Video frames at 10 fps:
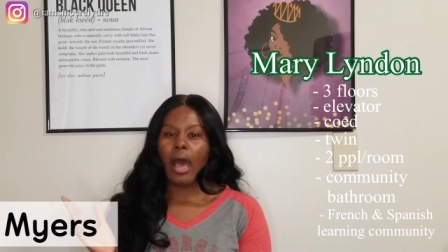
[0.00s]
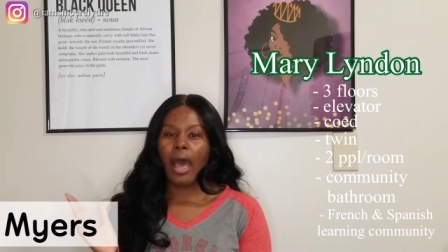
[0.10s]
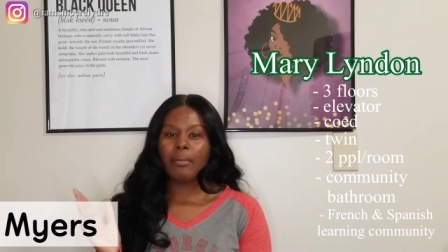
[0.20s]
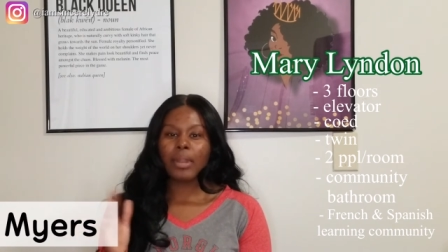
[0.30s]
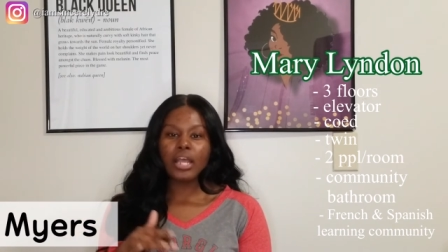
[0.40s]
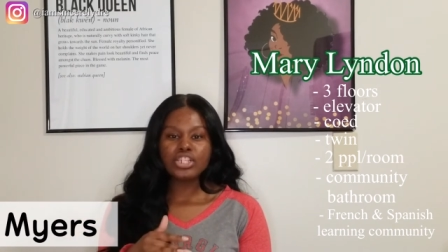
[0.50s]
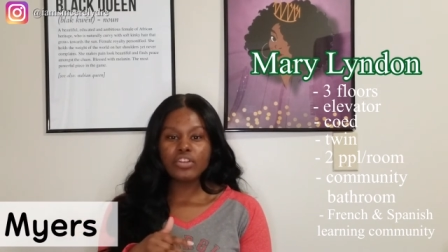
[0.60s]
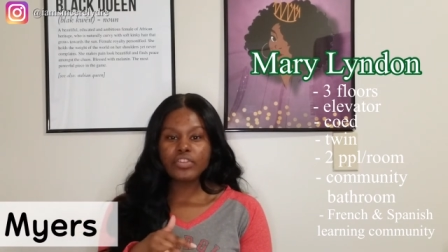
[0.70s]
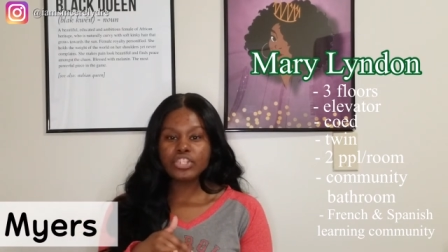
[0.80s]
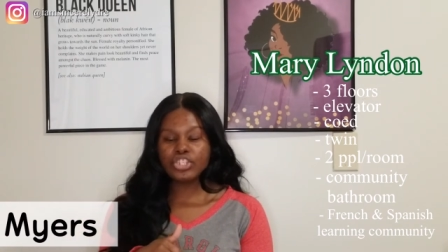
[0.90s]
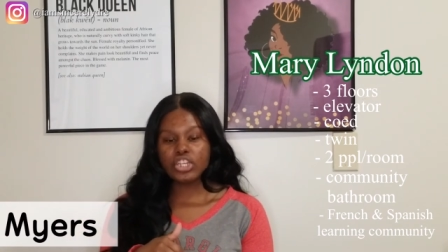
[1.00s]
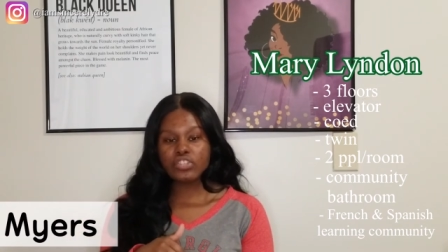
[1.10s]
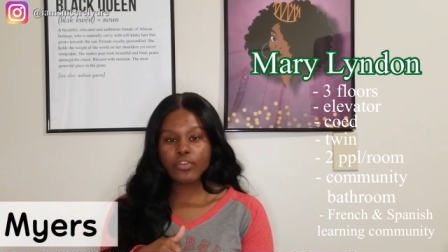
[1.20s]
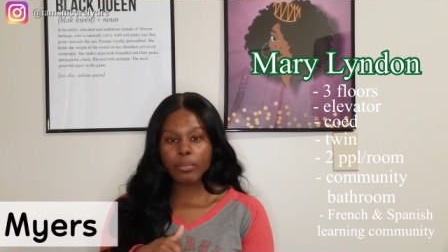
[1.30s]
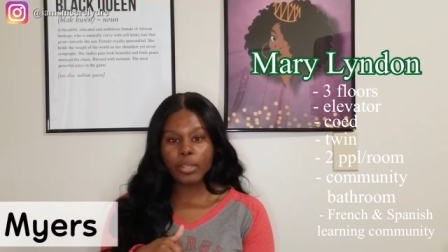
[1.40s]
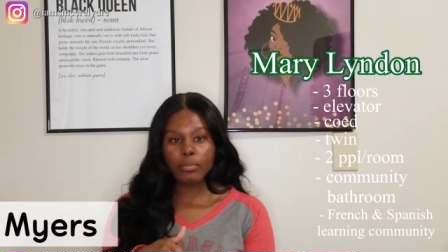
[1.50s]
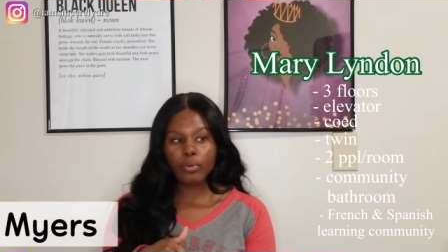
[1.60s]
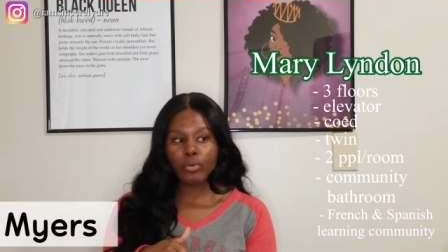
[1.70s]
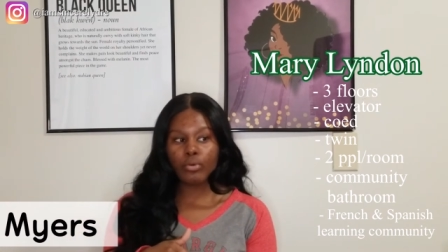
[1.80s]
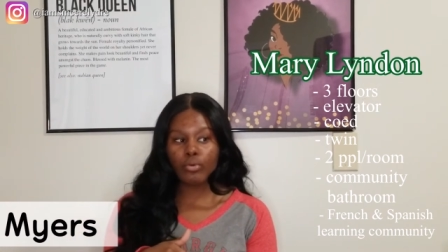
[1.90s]
I'm not sure if it's just for
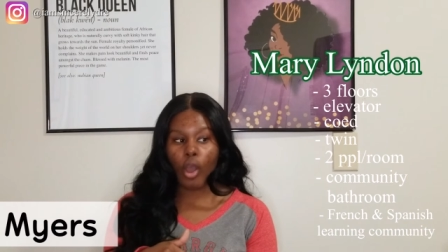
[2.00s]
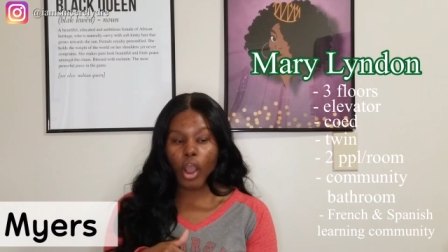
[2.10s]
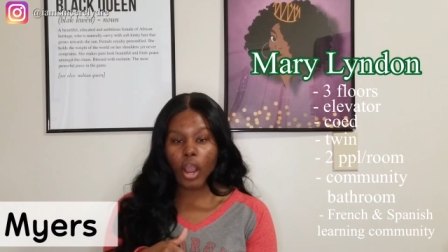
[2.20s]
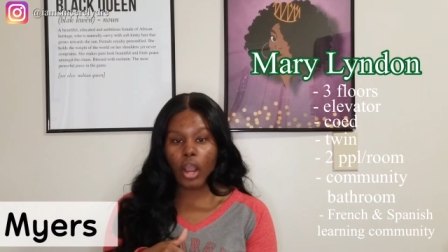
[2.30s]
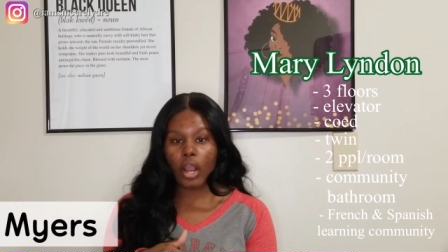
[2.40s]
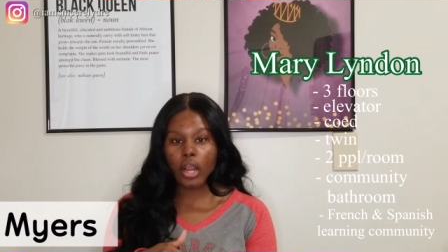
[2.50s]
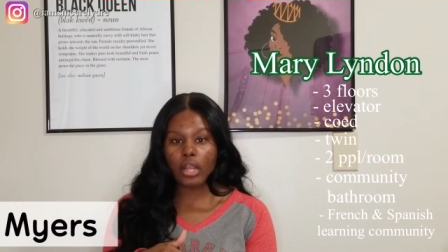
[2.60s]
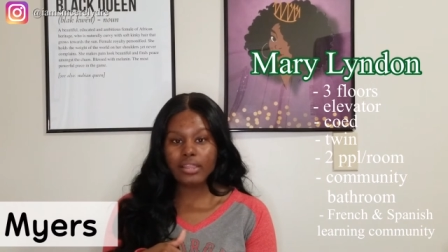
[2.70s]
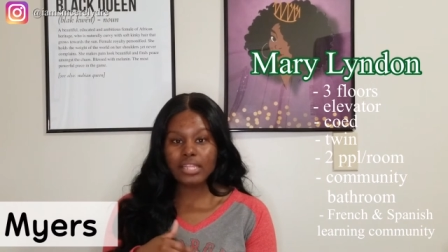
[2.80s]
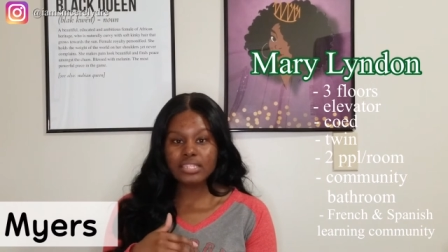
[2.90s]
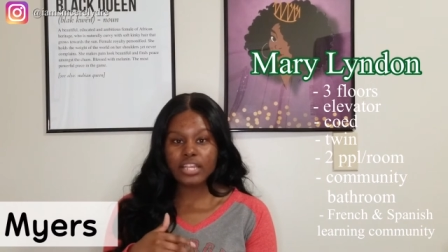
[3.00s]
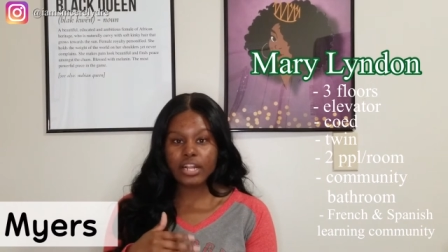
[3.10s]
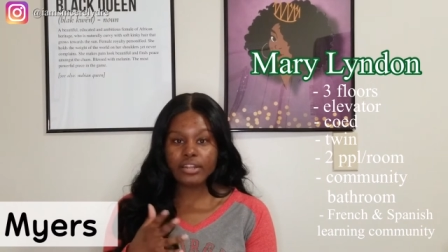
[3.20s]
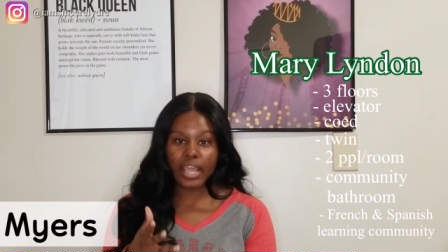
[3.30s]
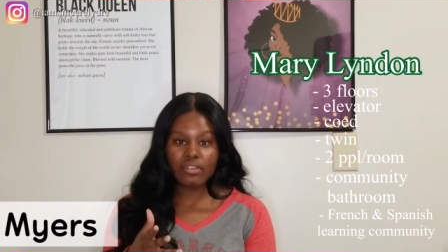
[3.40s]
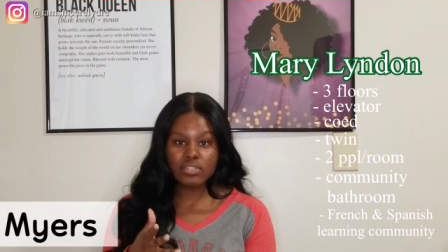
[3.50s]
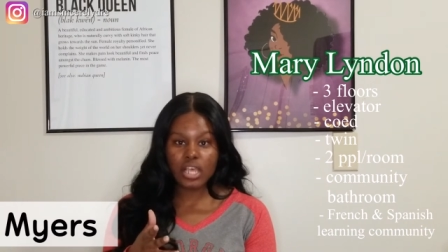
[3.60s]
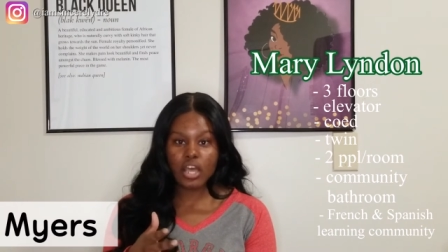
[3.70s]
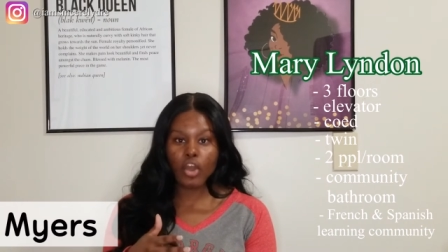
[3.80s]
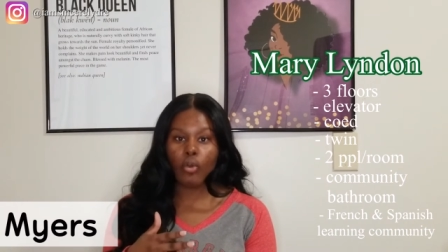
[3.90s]
people who are that's their native
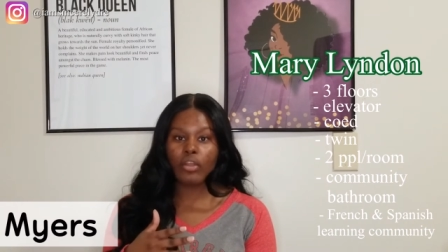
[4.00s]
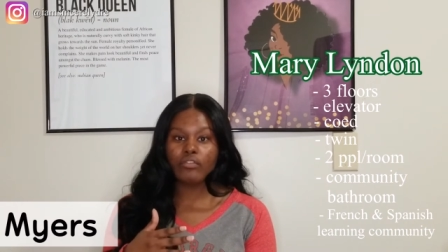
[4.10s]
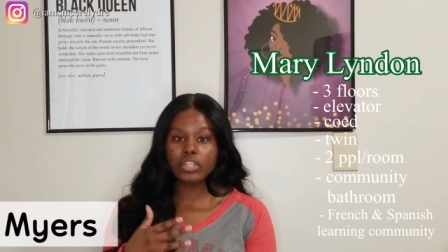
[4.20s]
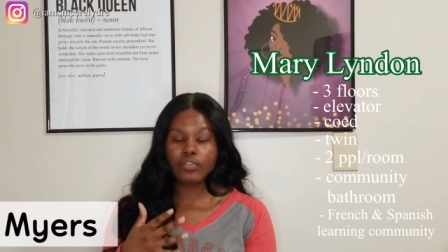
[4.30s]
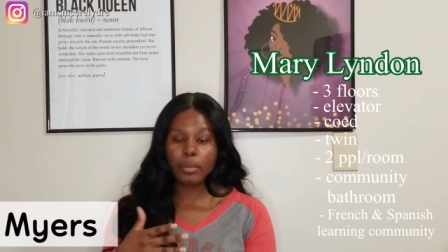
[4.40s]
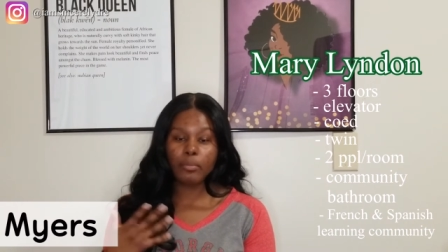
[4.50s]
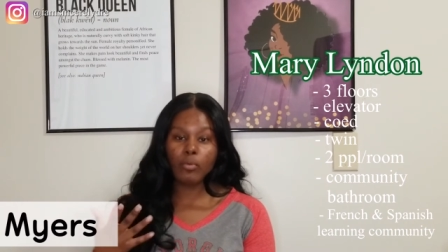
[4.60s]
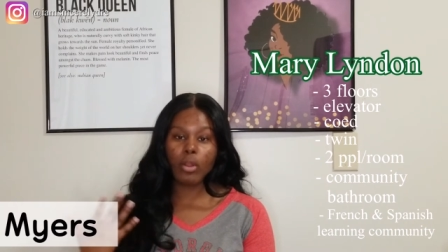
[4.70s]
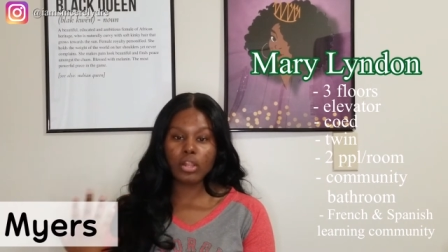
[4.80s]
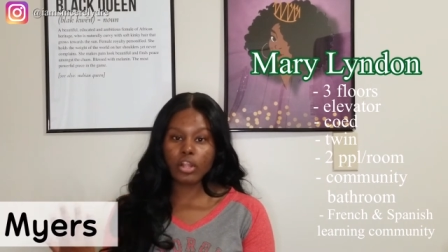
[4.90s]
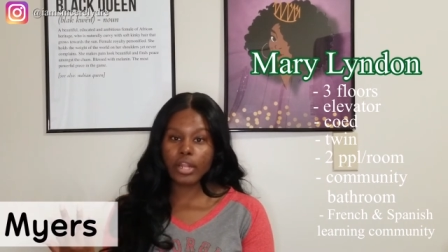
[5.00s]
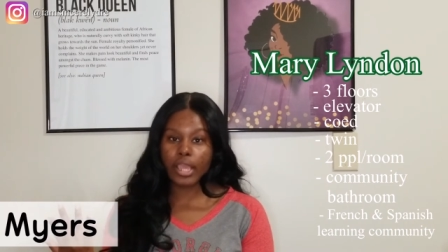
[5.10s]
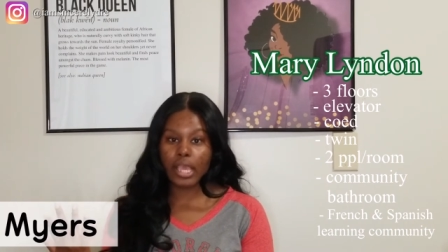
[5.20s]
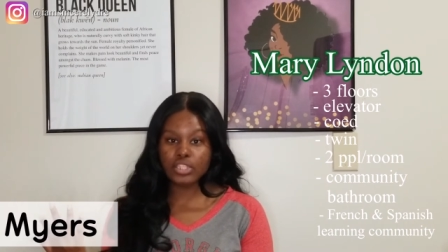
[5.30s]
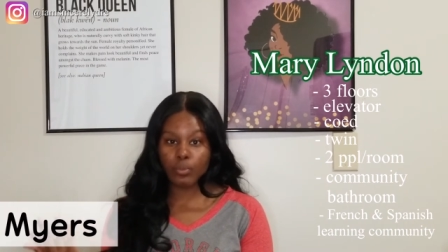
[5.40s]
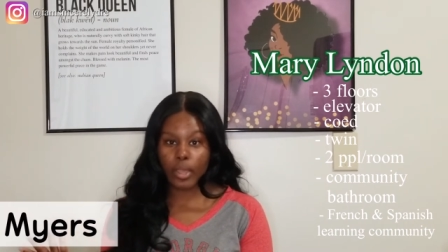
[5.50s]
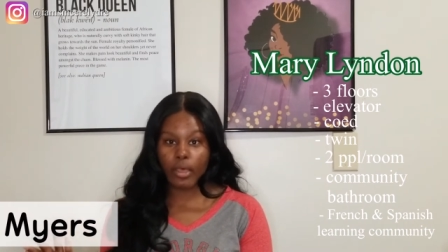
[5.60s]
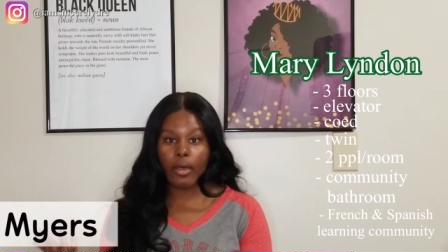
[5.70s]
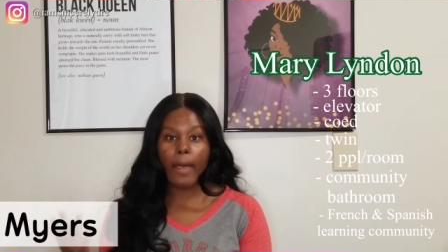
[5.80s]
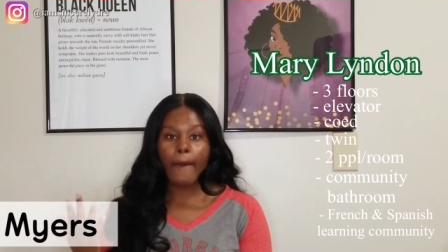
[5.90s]
tongue or if it's for people who are learning as
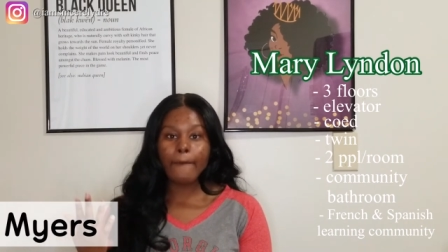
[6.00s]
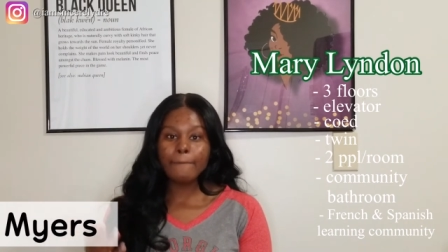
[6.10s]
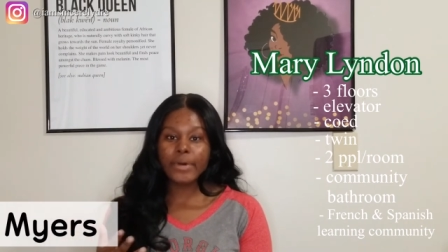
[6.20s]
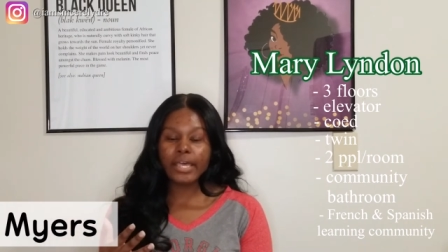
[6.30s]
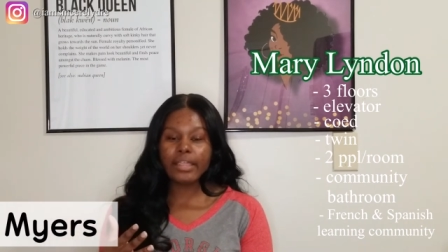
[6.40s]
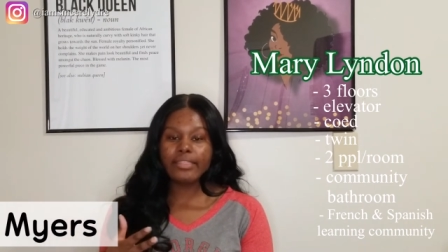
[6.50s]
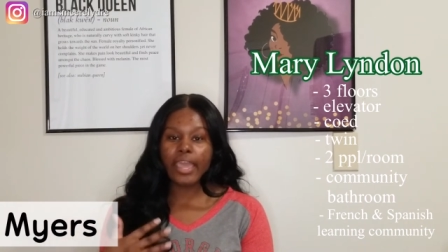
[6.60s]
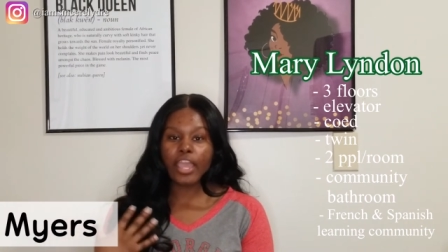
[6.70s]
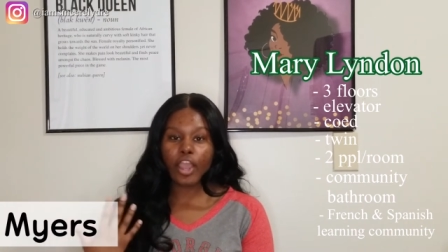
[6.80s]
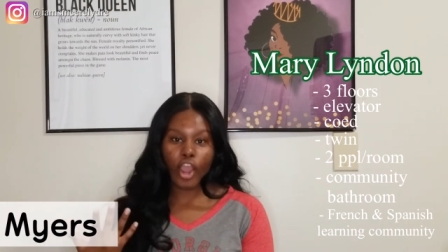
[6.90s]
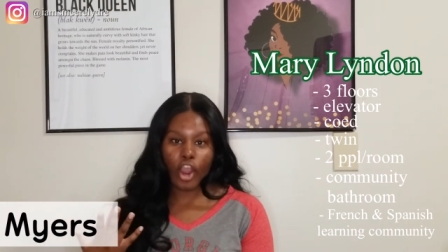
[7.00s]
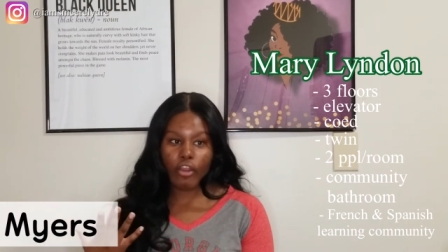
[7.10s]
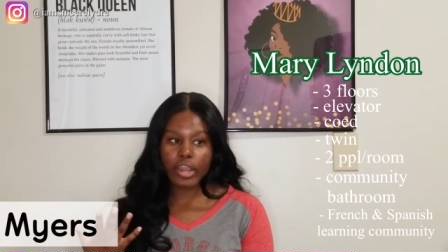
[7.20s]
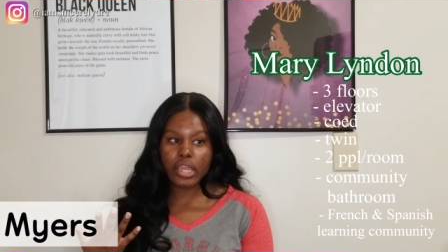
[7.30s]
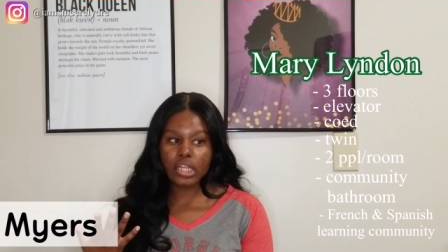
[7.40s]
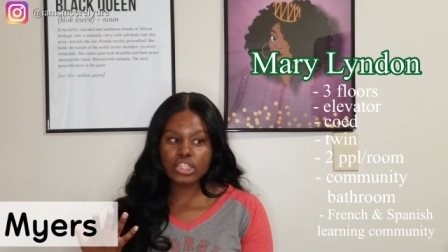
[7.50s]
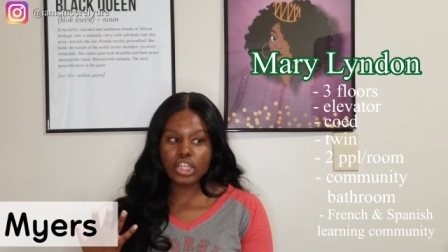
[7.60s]
well, but they encourage